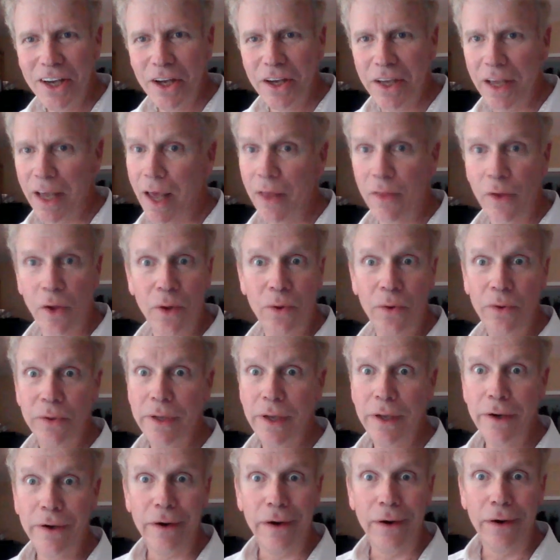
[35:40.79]
Yeah, the whole
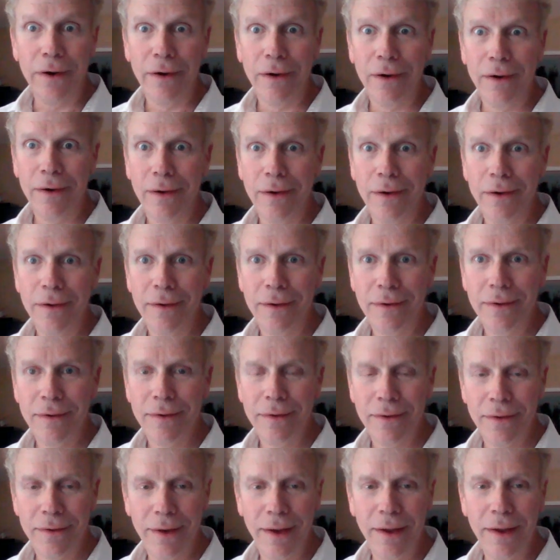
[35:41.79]
dinner.
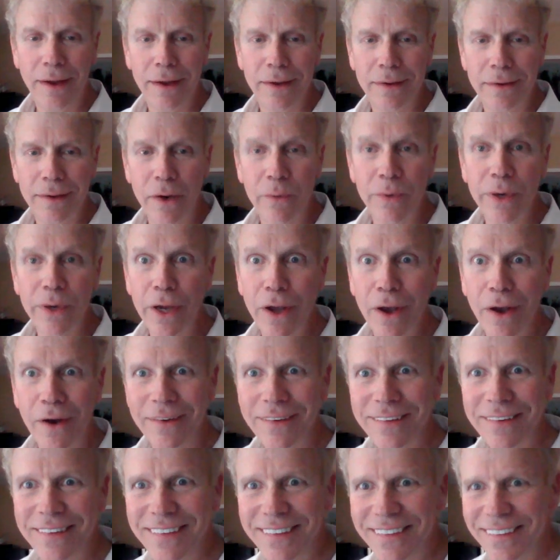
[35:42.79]
Yeah, here we go.
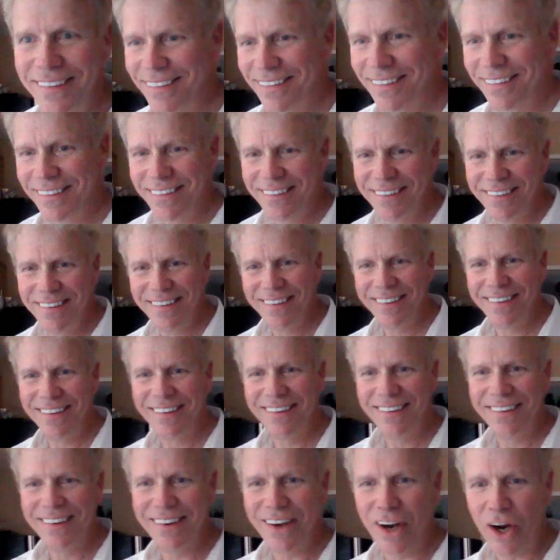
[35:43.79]

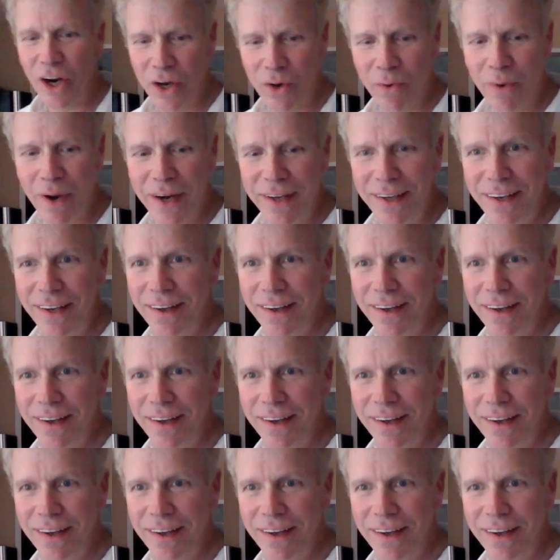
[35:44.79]
Are you ready?